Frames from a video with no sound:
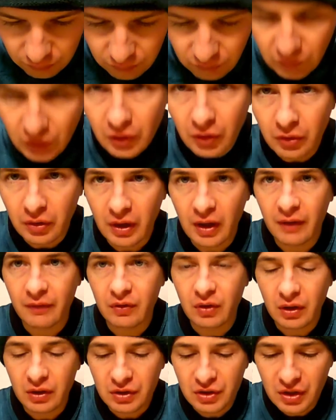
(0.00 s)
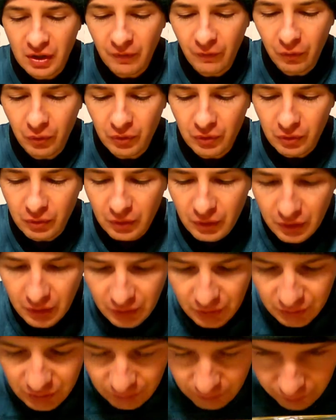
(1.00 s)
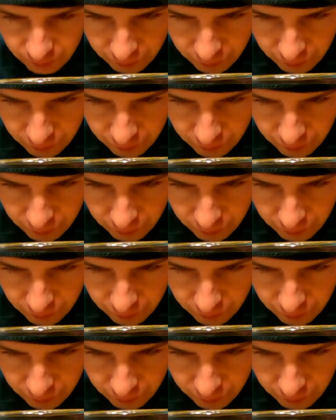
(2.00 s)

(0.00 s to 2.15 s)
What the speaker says: you know, they have a lot of seafood ingredients.